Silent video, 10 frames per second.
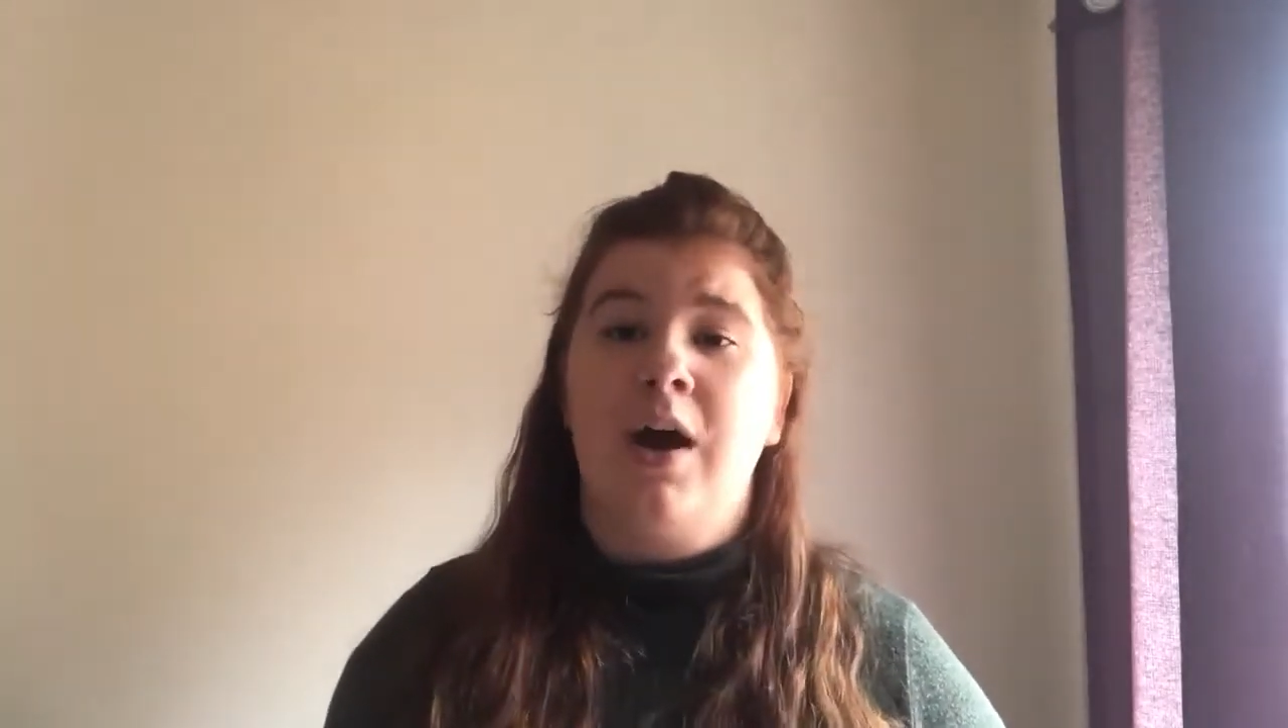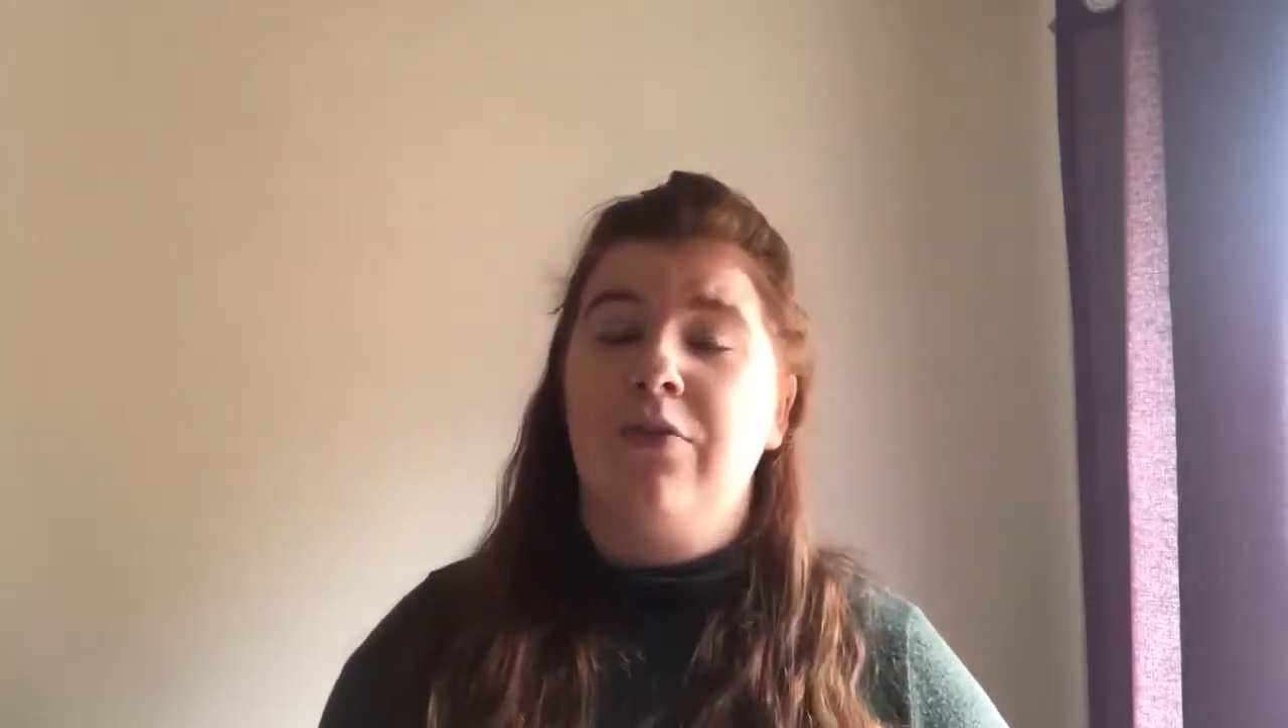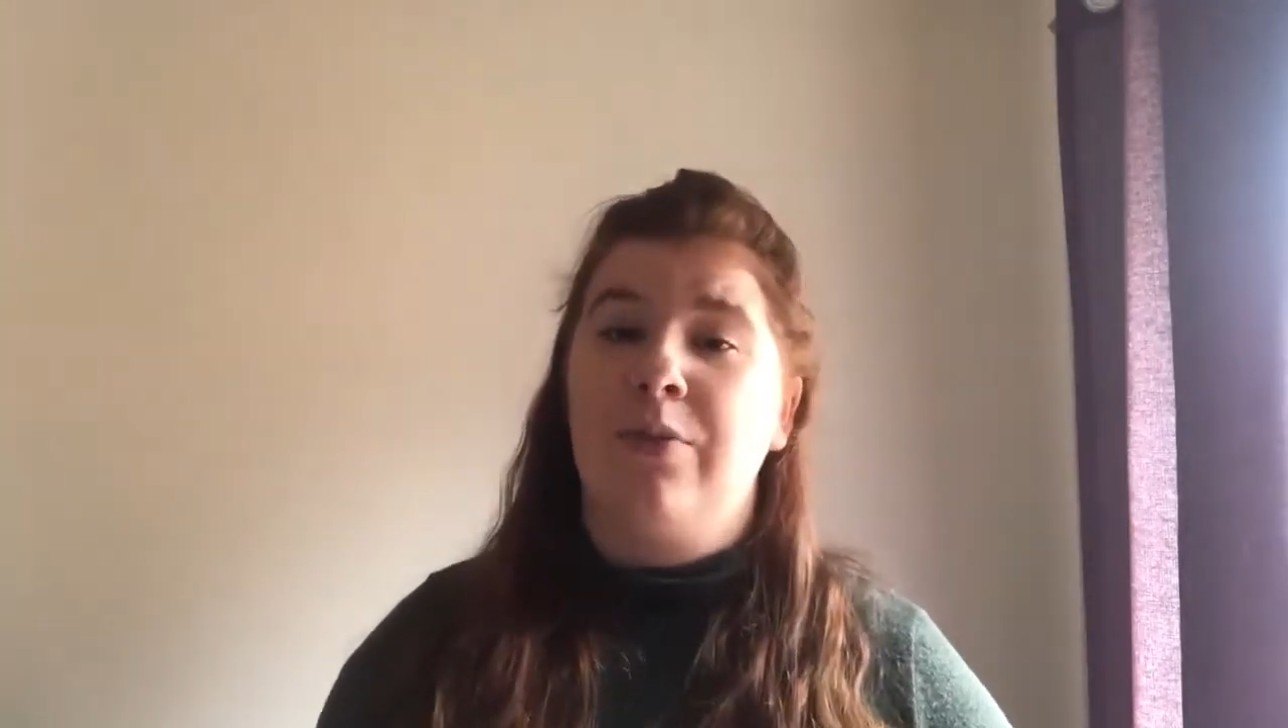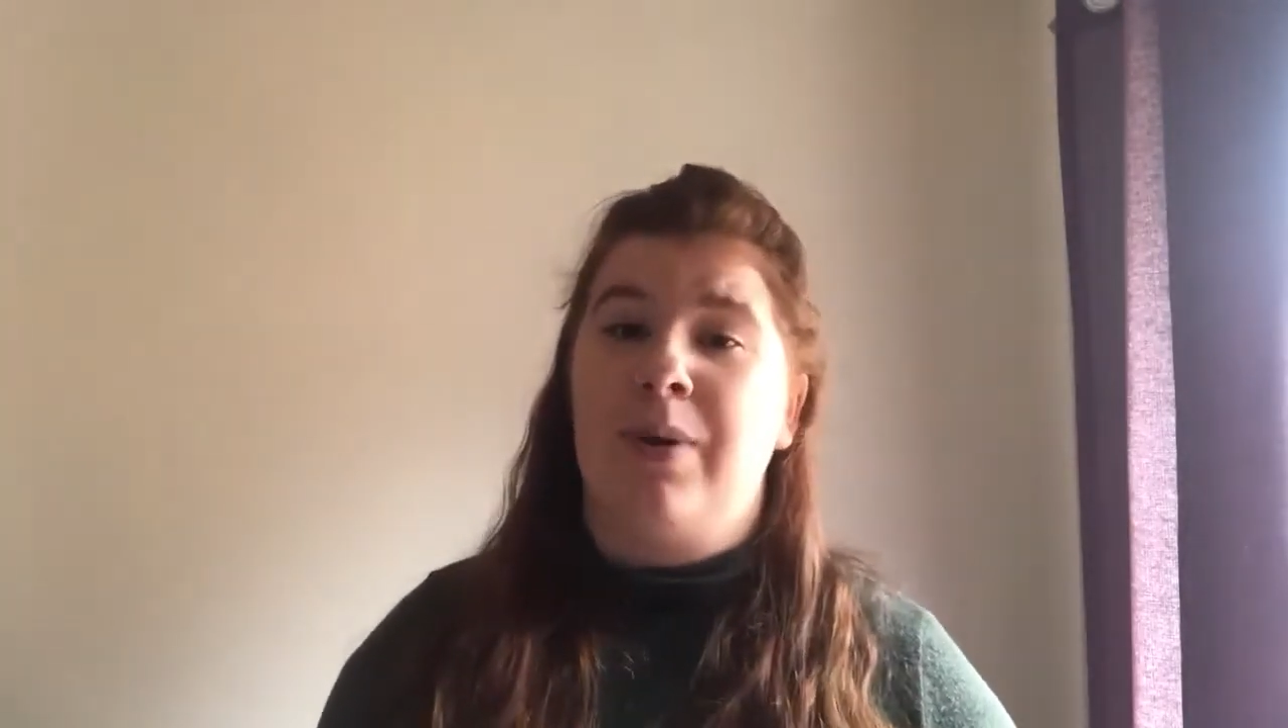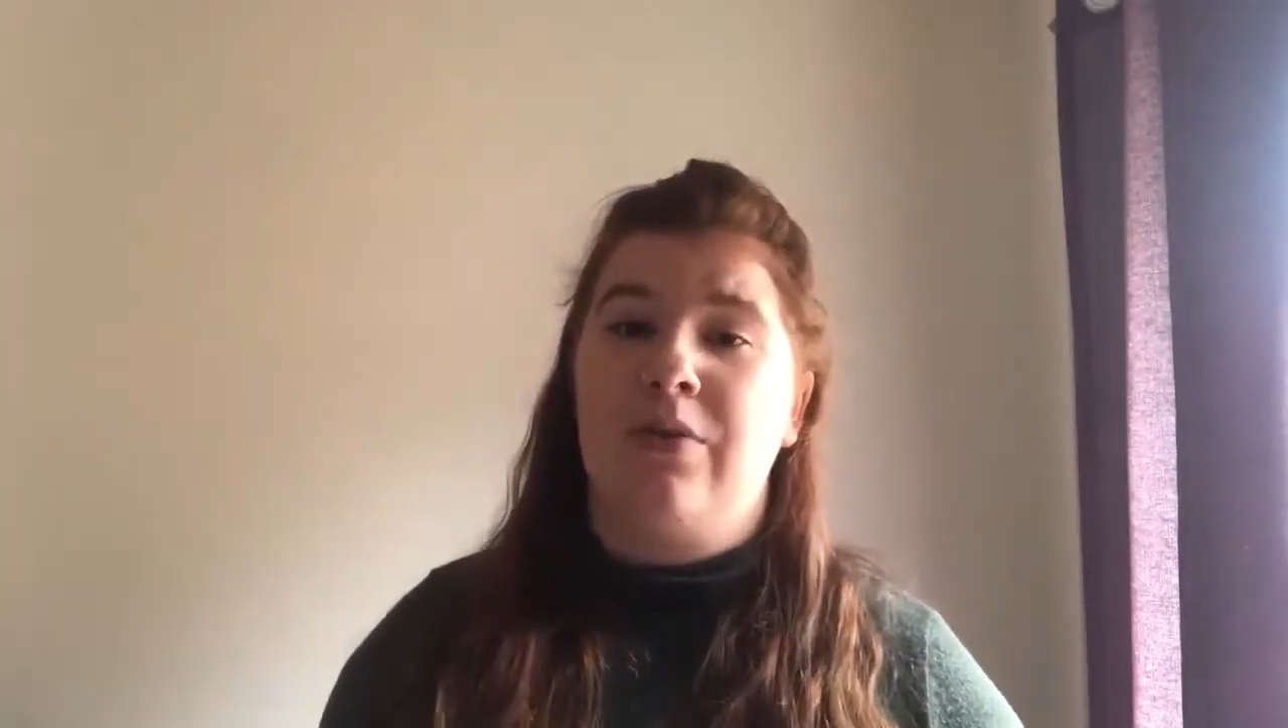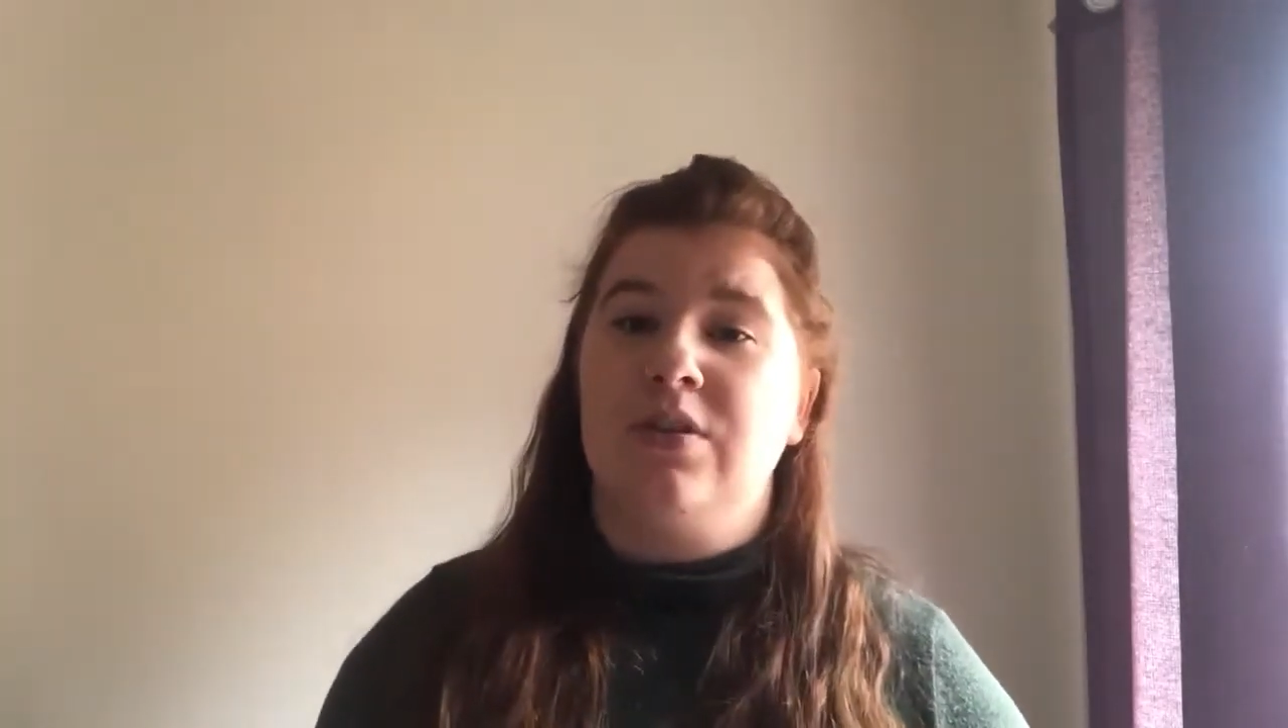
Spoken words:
part about